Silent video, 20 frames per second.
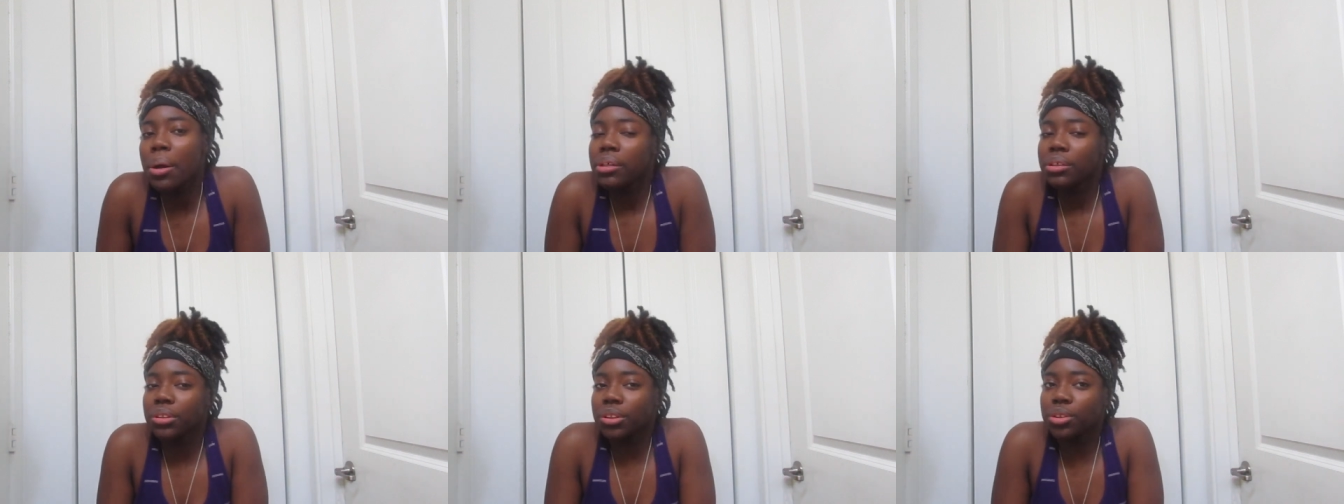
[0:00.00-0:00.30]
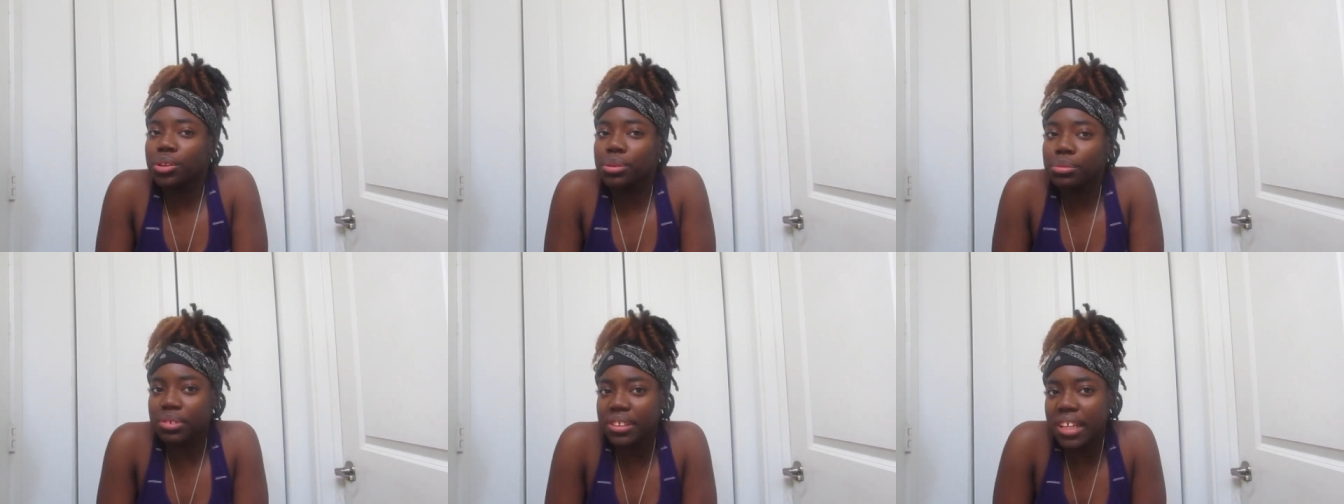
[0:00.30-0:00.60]
You
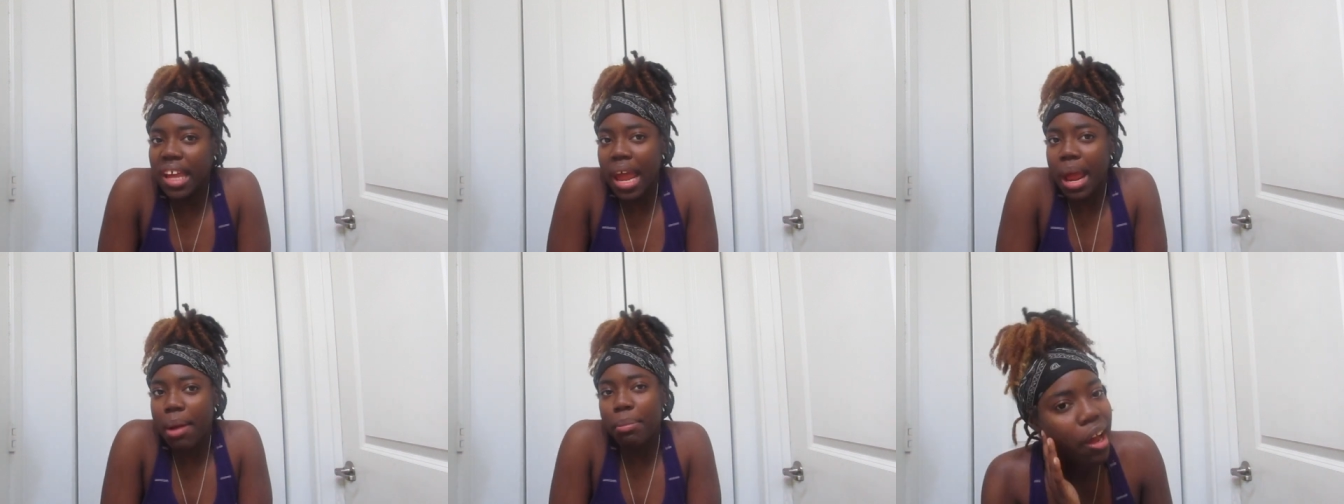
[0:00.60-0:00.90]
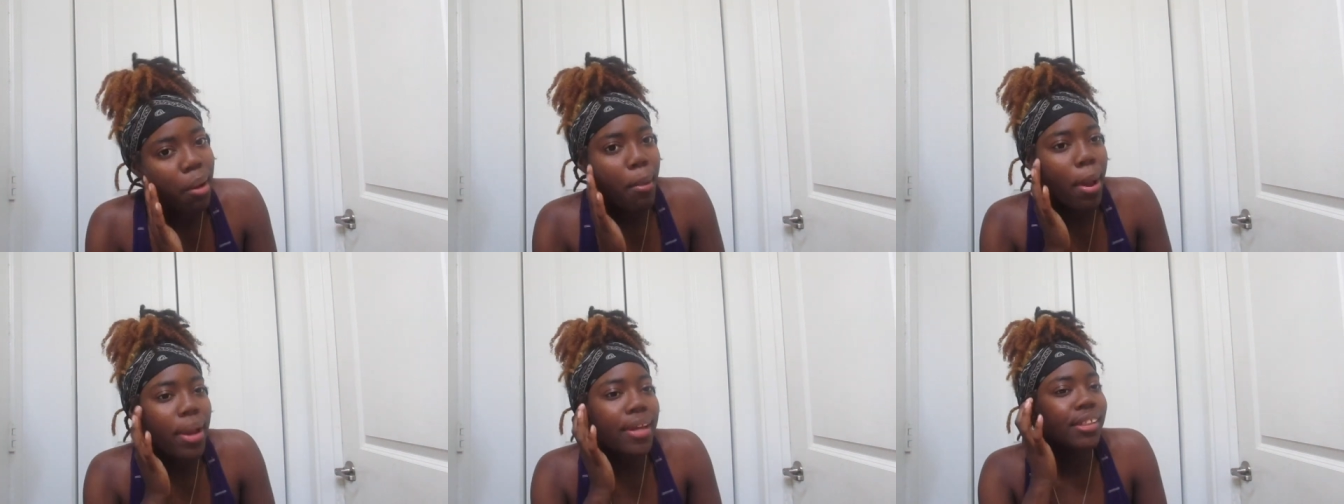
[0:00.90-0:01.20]
know what I'm saying?
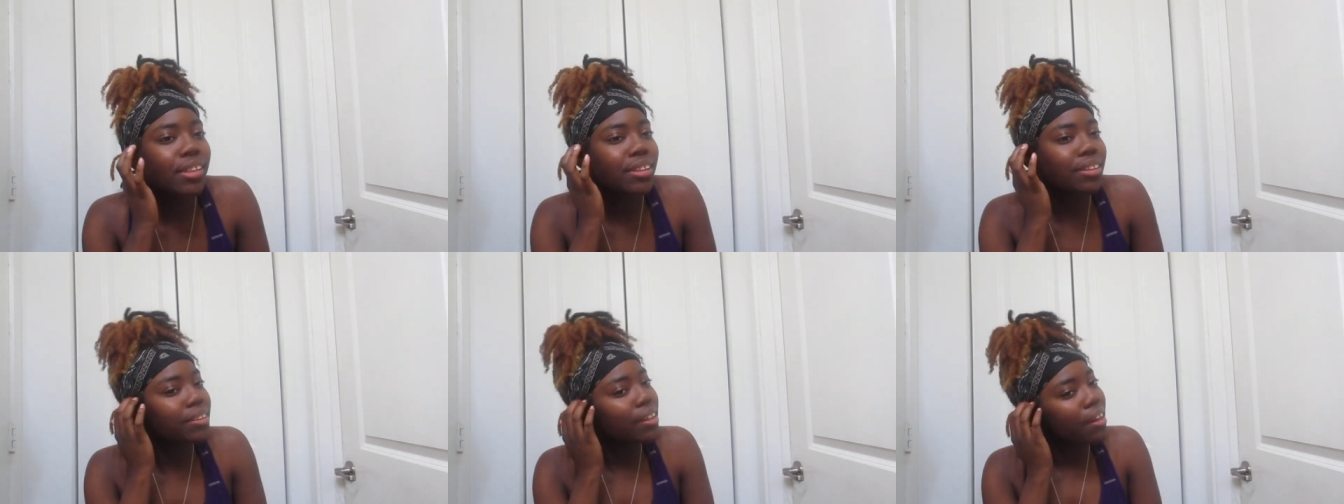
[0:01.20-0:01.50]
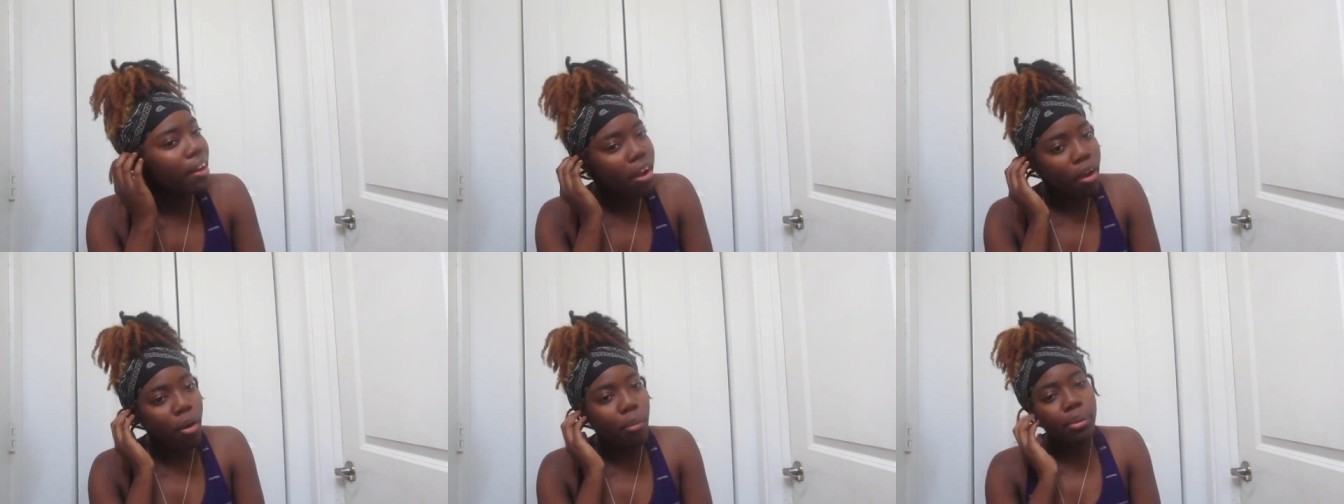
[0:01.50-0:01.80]
My look in the
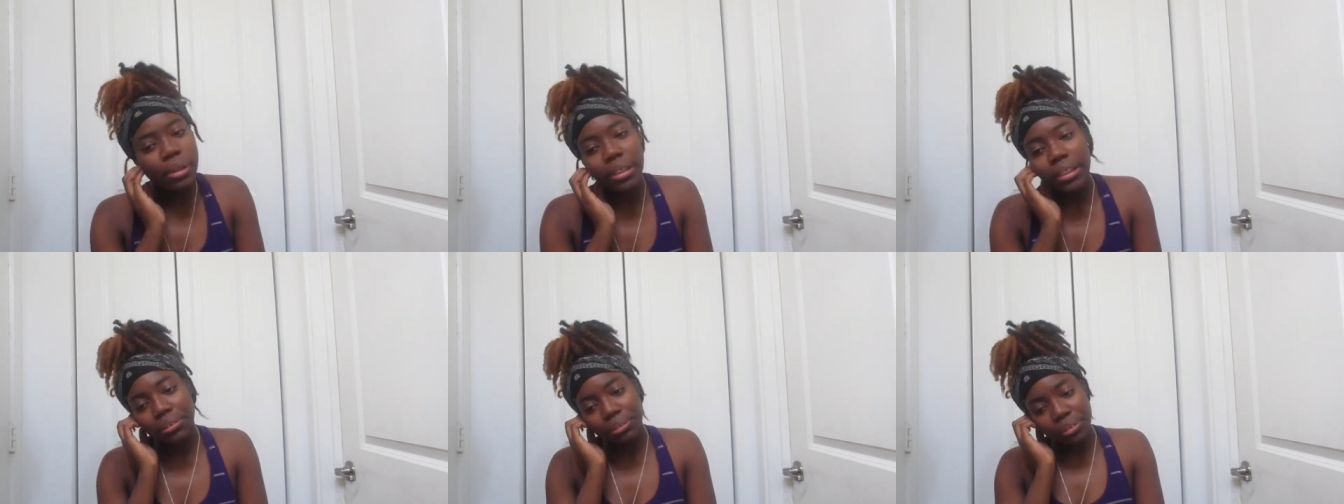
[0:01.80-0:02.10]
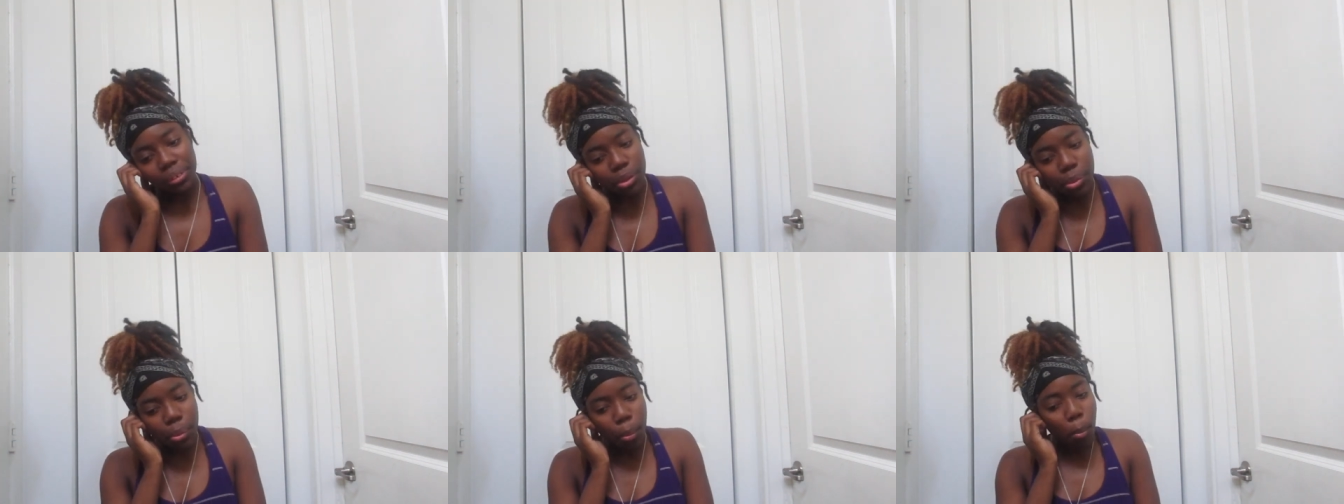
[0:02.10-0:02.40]
cut,
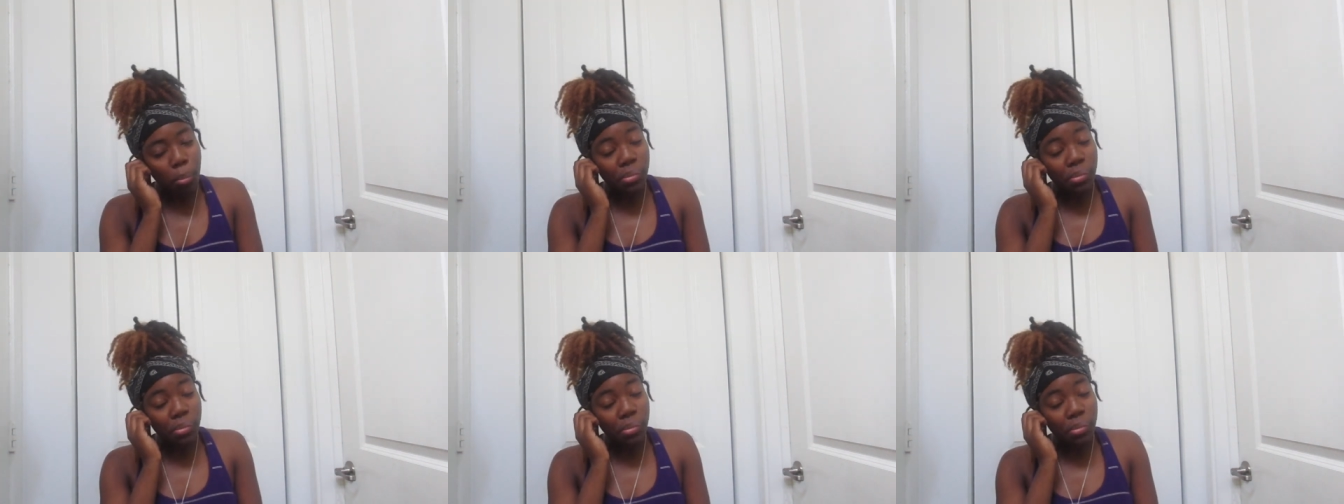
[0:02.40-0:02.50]
whatever.